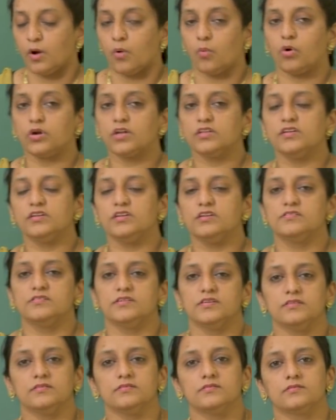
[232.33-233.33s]
What are the
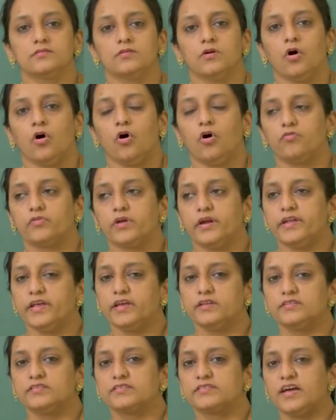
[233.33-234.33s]
reasons of
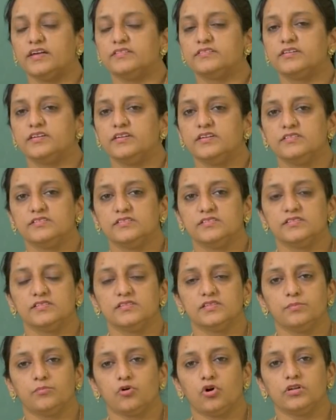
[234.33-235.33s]
getting this cancer disease
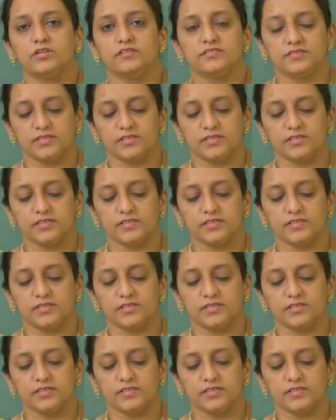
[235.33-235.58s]
in the body?